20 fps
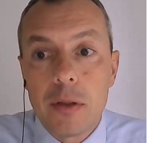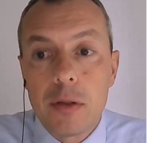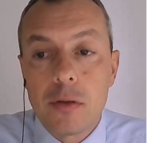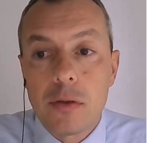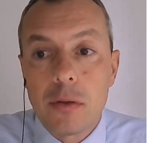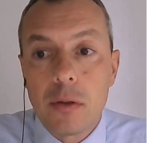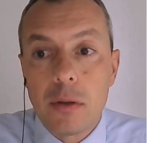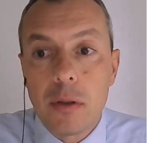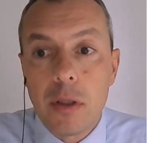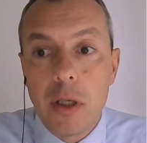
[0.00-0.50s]

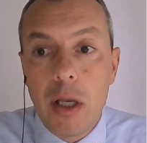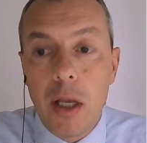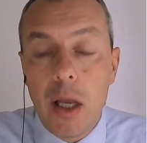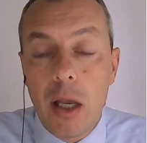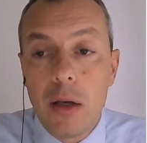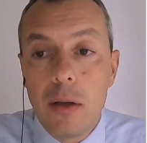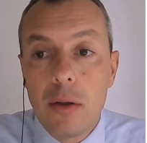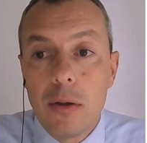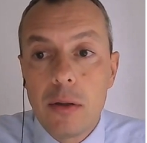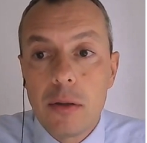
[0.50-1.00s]
So
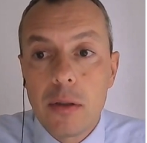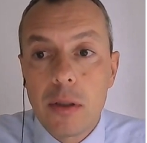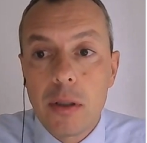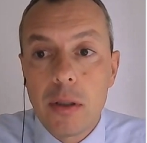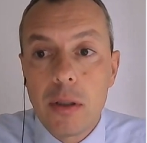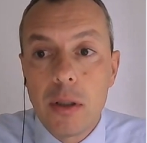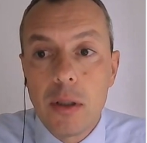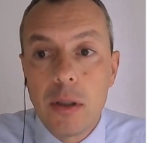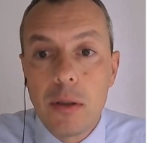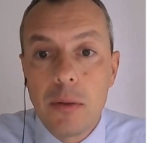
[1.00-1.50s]
along
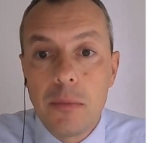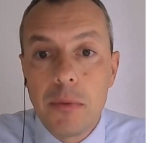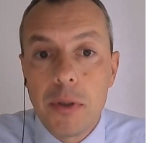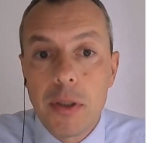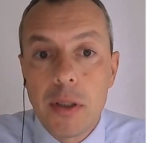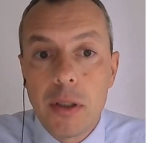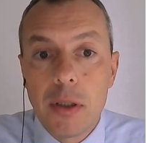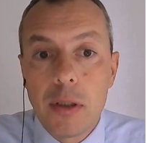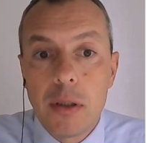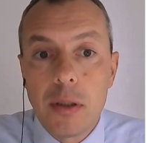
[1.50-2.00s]
with
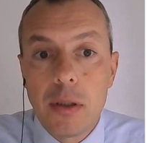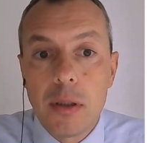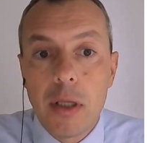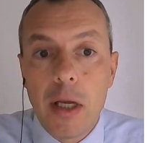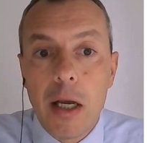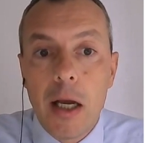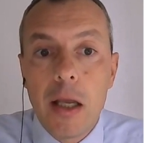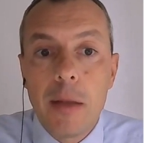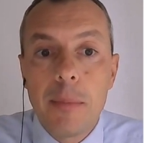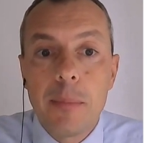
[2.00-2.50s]
the
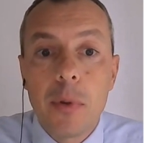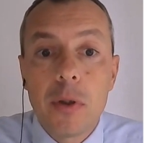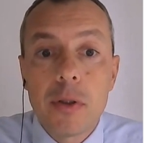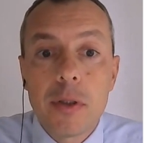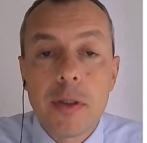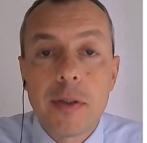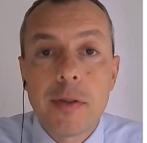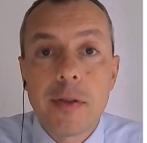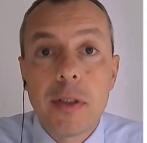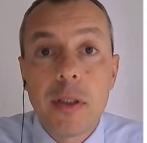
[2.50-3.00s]
high
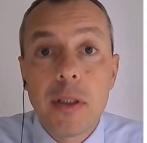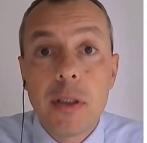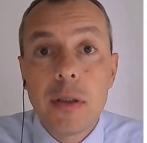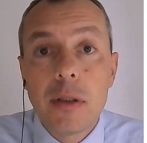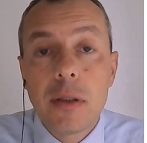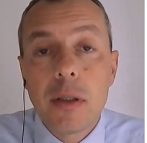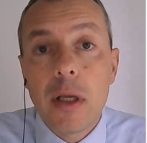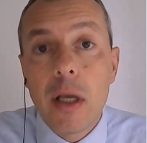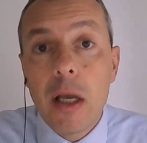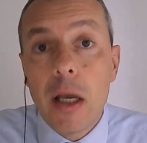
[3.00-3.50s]

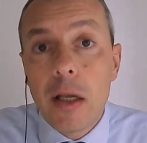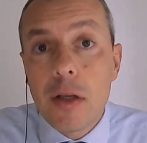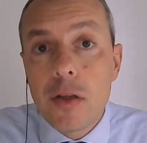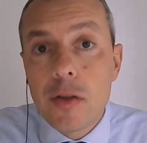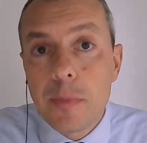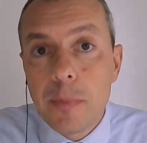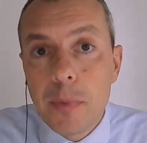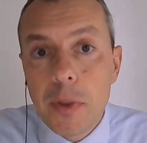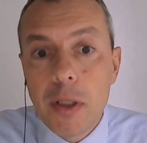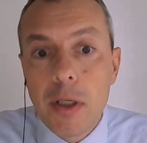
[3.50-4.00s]
potency,
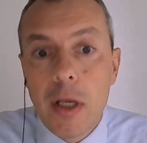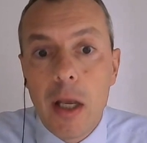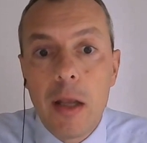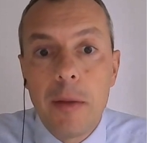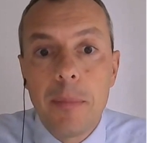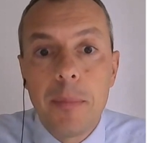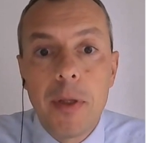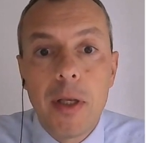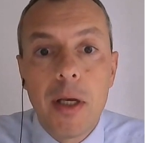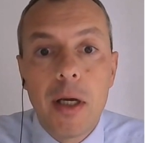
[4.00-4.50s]
HP
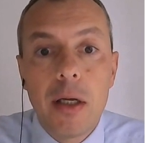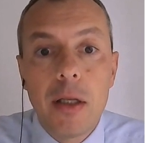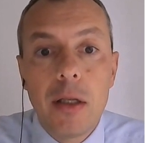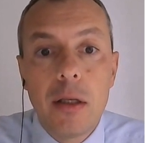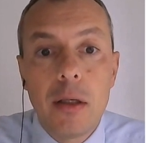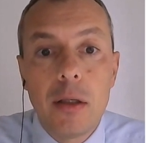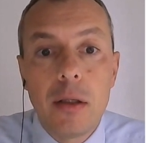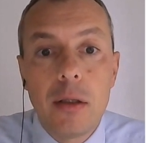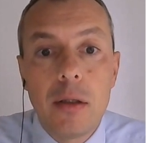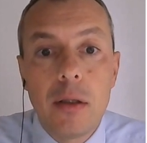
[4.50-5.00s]

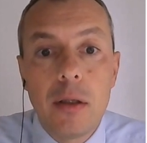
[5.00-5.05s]
API